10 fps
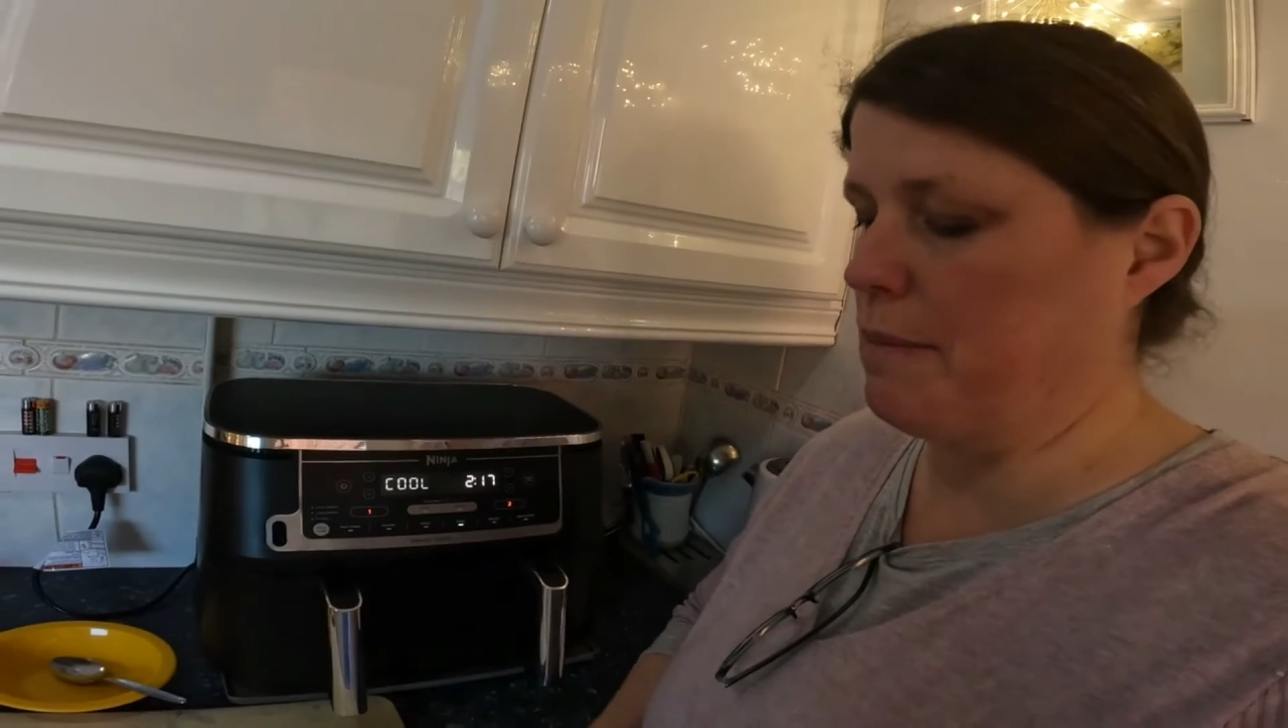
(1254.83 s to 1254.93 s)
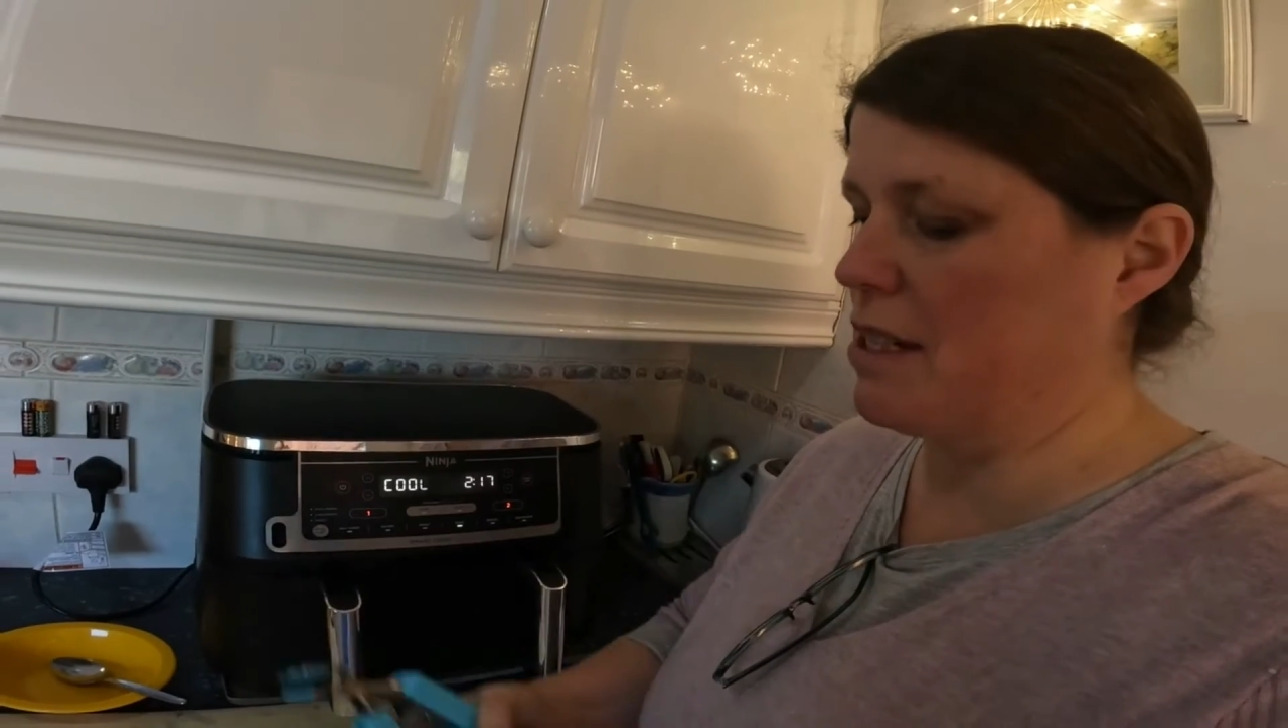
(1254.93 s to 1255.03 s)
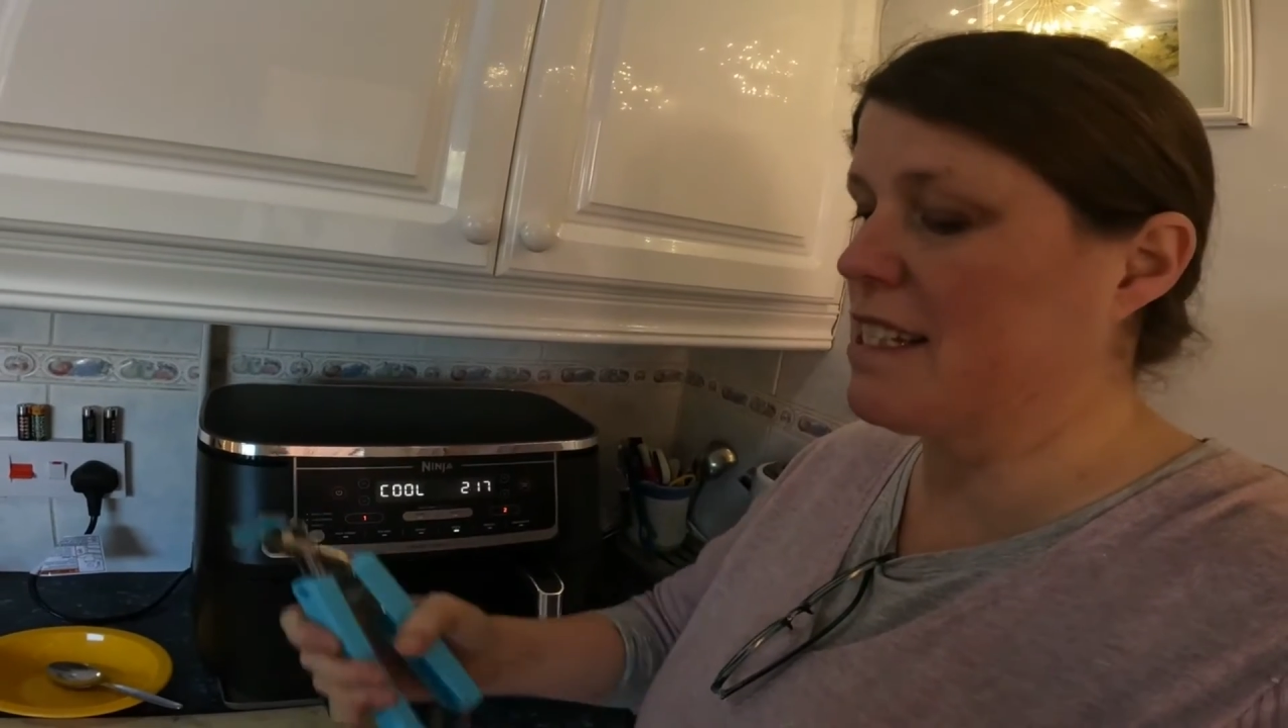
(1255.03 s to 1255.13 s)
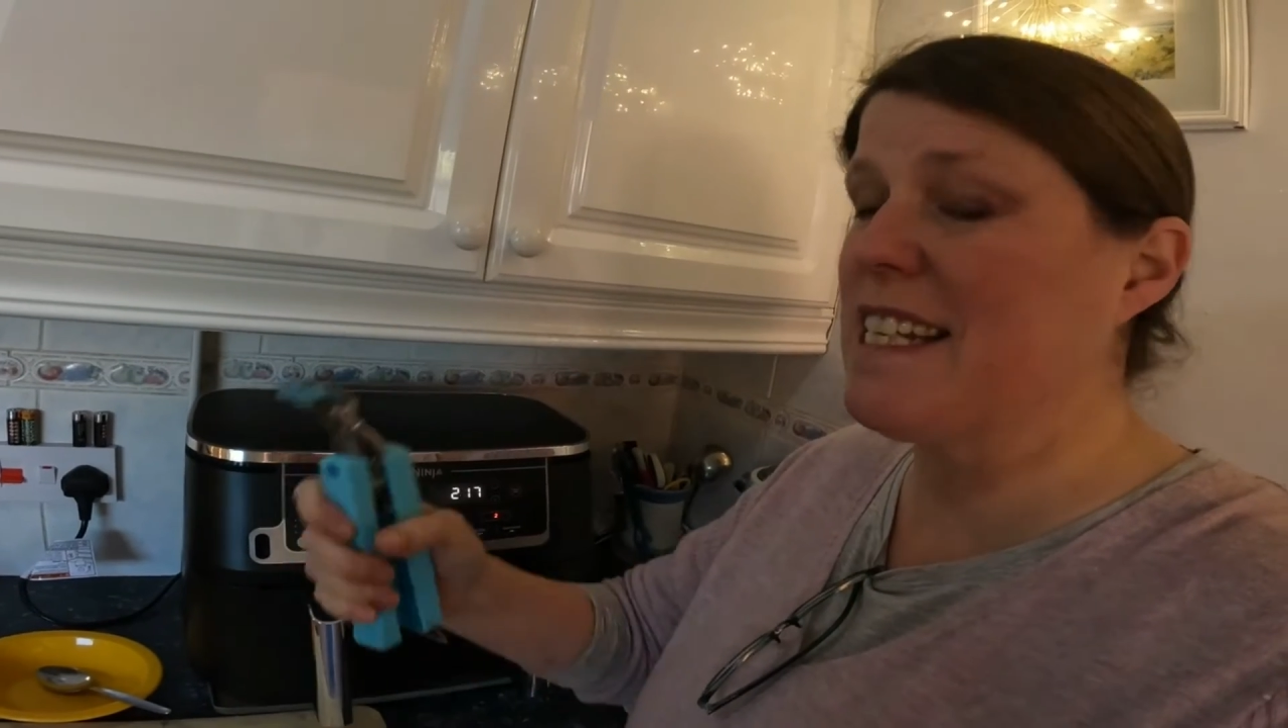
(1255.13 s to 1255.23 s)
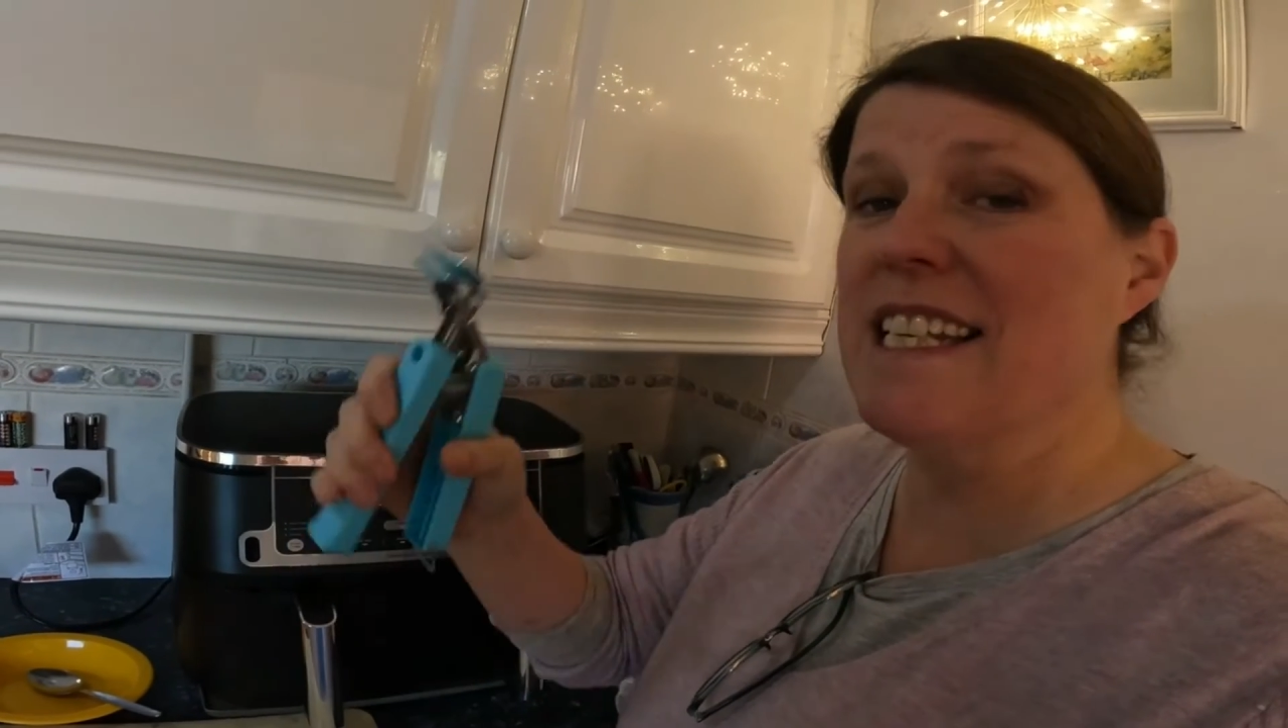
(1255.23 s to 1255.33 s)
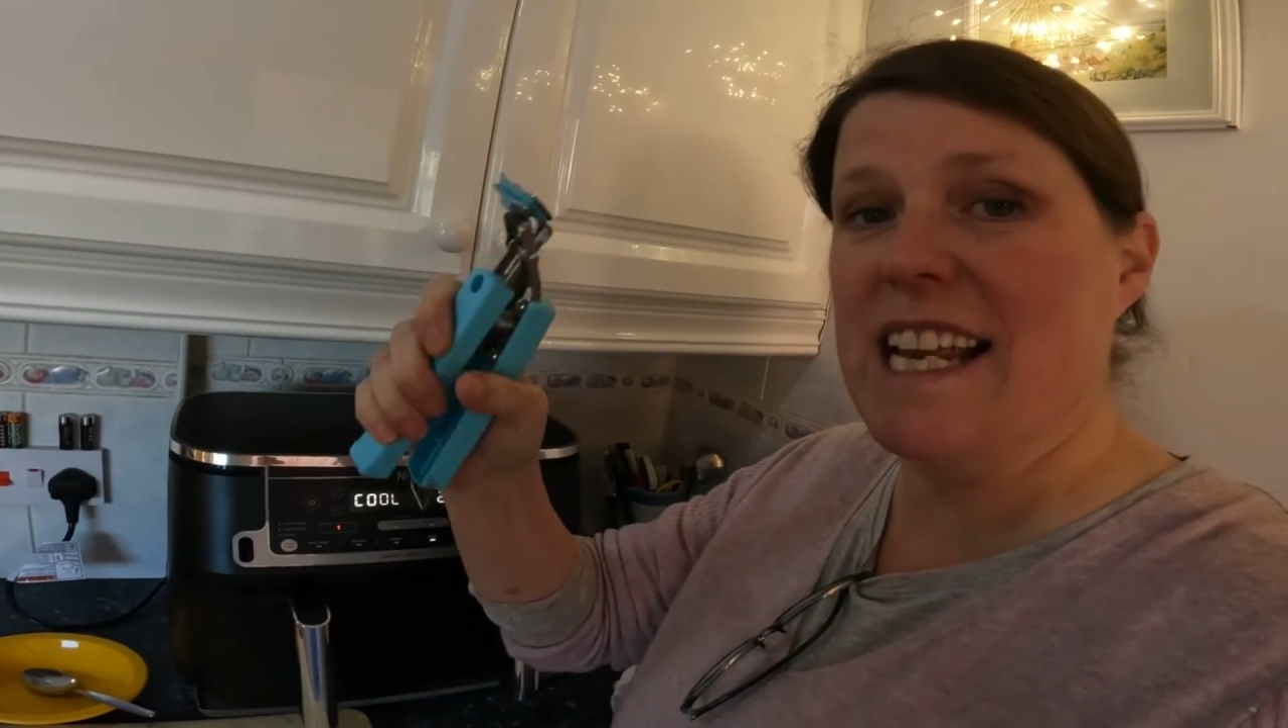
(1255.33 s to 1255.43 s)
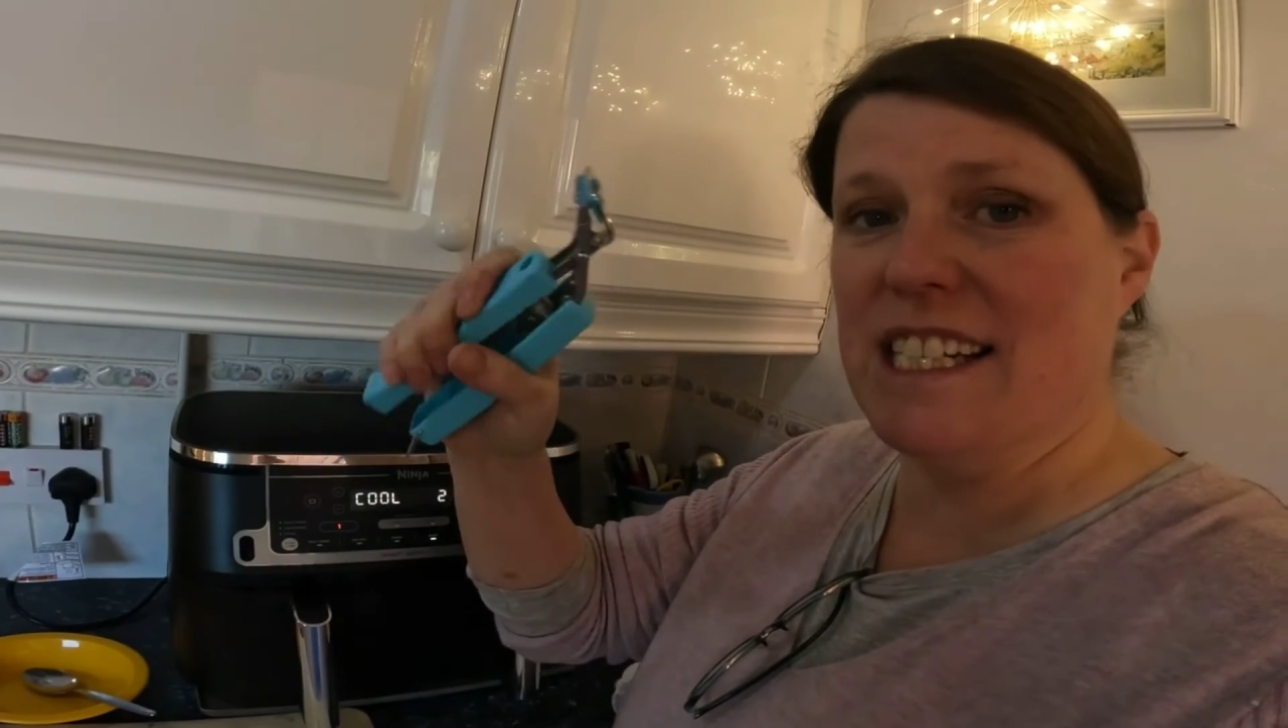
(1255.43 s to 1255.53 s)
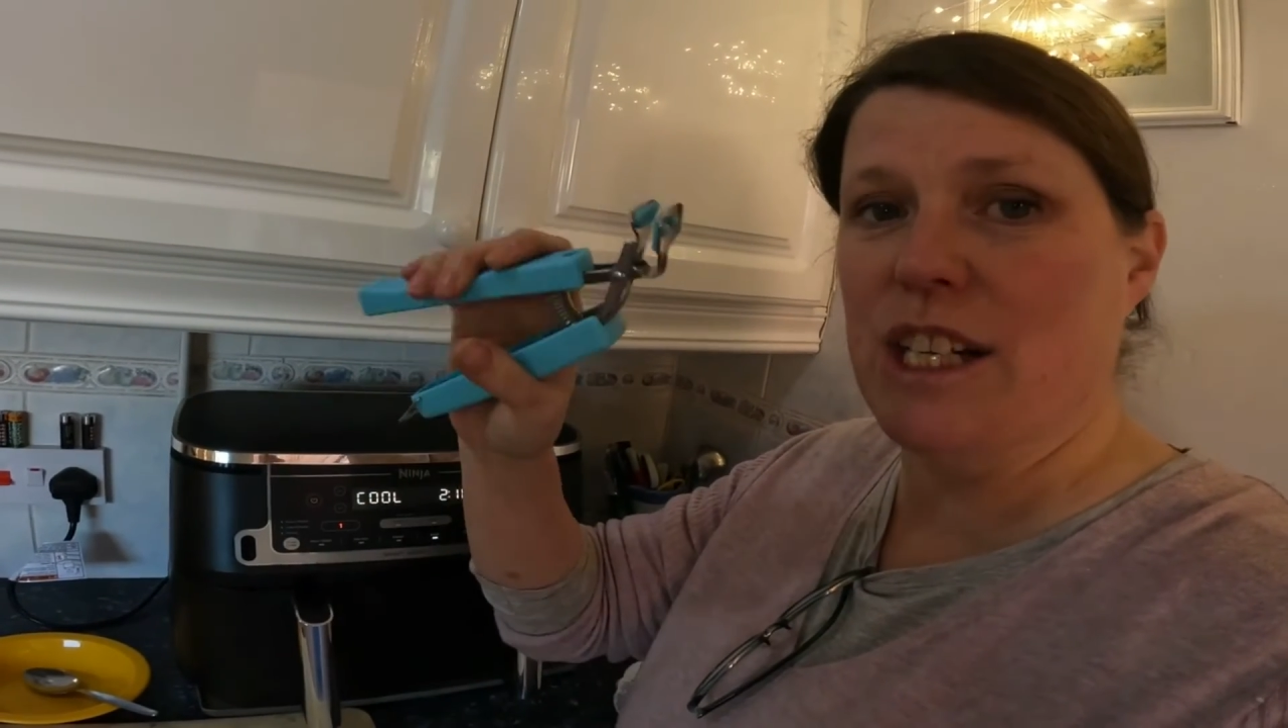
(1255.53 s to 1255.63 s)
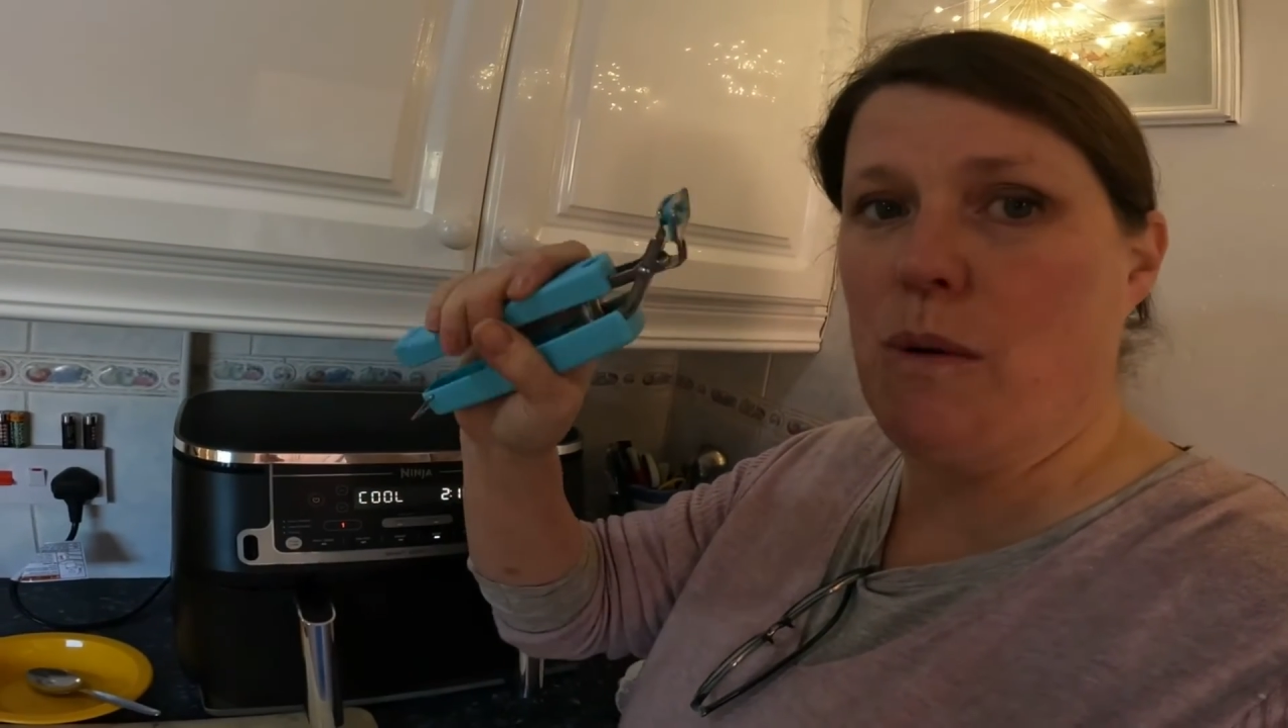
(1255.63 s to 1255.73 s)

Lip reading: because this is actually